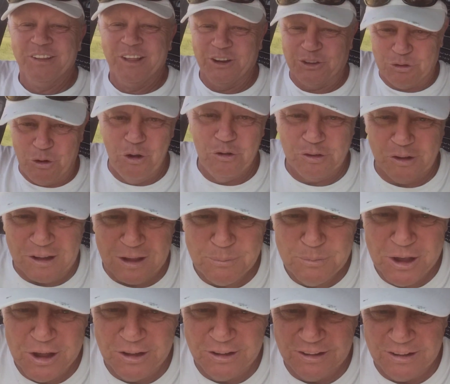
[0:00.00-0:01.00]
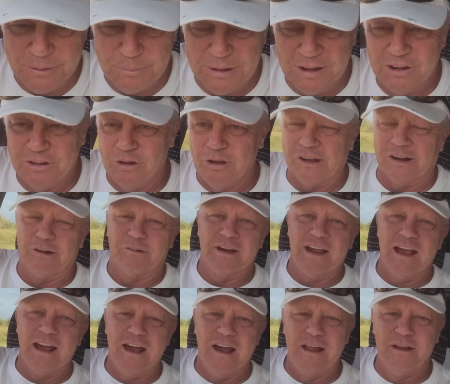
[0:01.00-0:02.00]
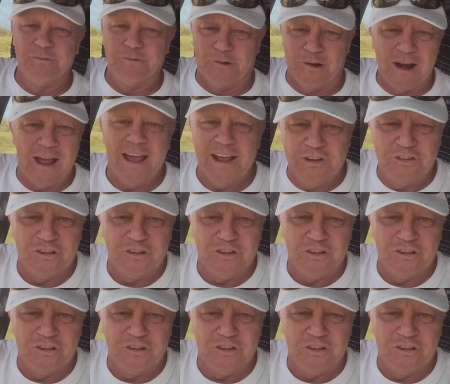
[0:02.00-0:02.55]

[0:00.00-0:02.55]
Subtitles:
The truth of community, you've been looking around for